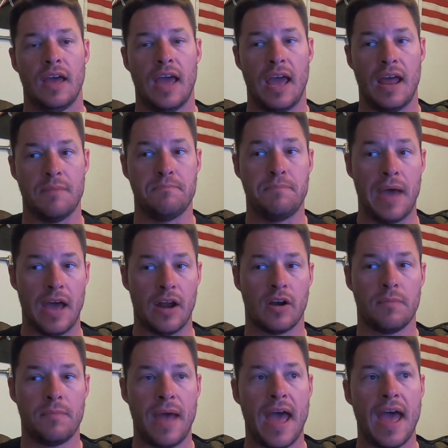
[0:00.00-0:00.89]
and
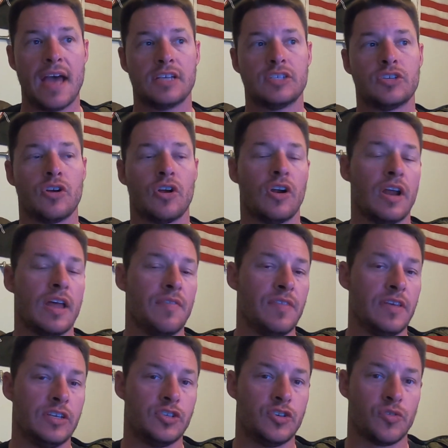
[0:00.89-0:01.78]
better bass are
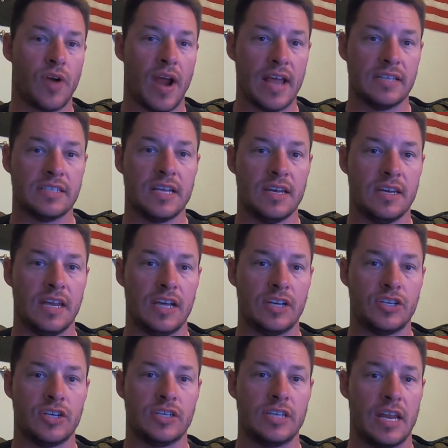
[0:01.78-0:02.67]
in these drains and
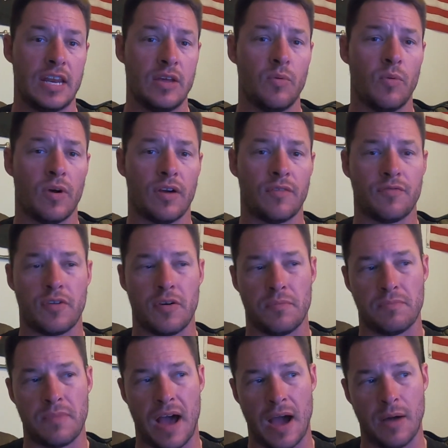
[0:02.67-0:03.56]
ditches, anywhere
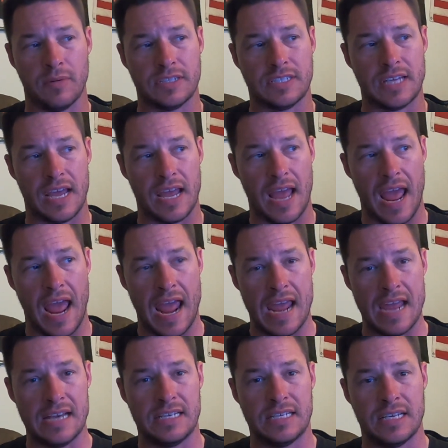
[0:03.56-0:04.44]
from, I would say,
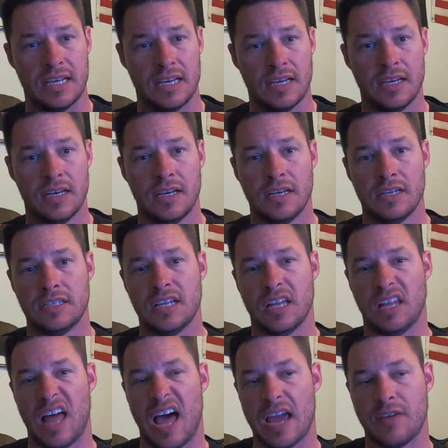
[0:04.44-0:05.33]
8
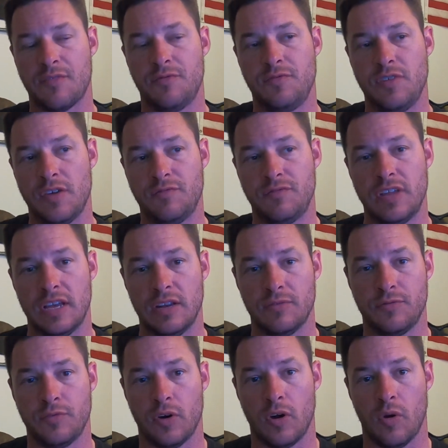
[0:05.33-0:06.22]
to like
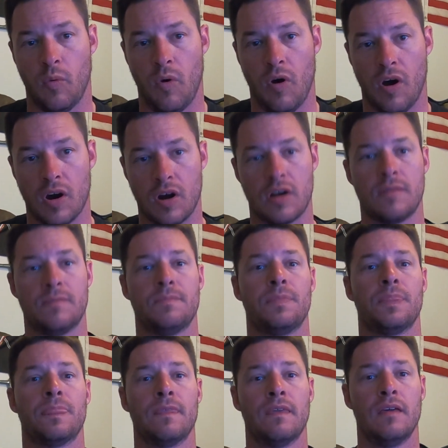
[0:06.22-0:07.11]
15 foot of water.
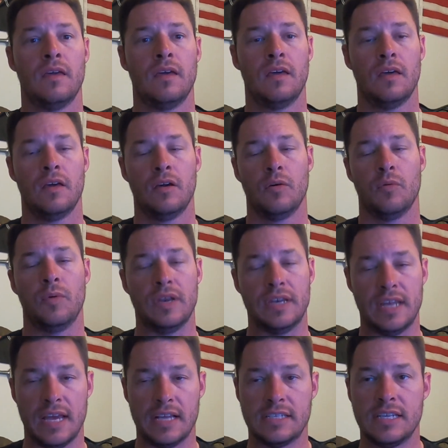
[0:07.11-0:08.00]
We
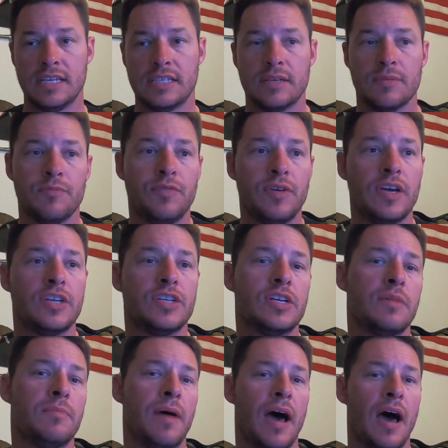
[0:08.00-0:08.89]
did see some
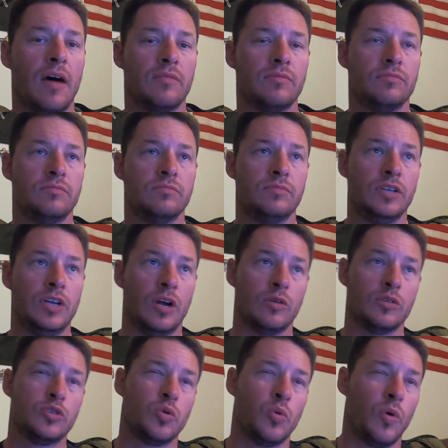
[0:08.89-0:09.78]
fish in about
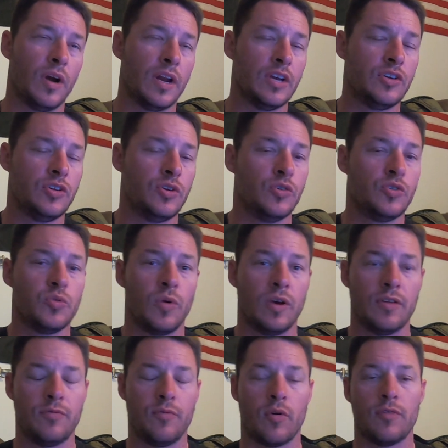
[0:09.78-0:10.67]
22,
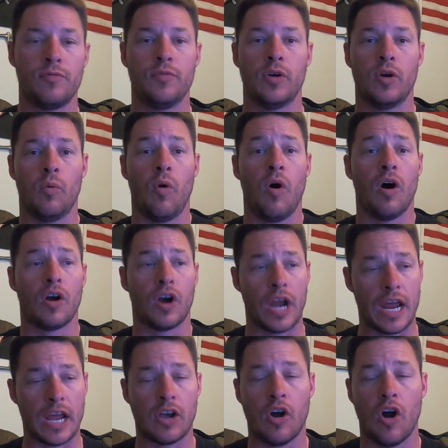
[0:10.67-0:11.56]
24 foot of water
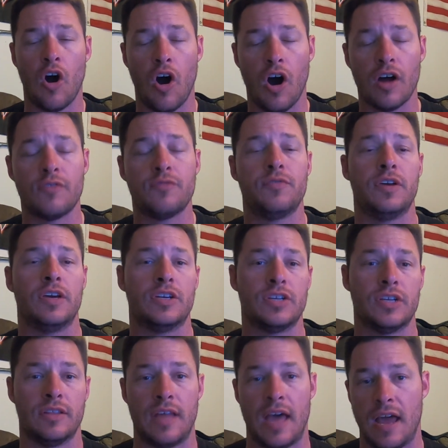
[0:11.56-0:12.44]
and caught
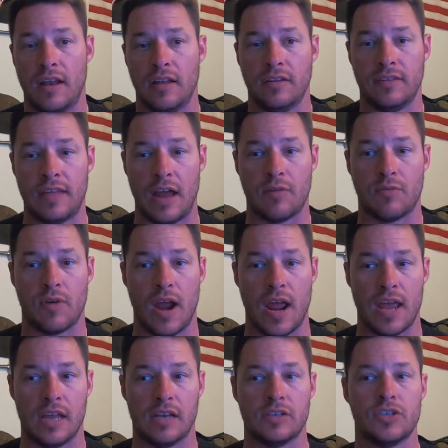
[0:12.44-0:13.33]
fish in that
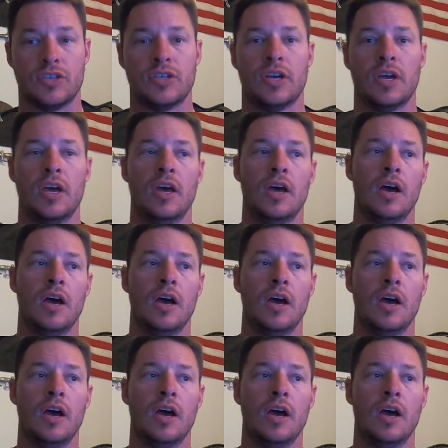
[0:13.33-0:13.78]
range.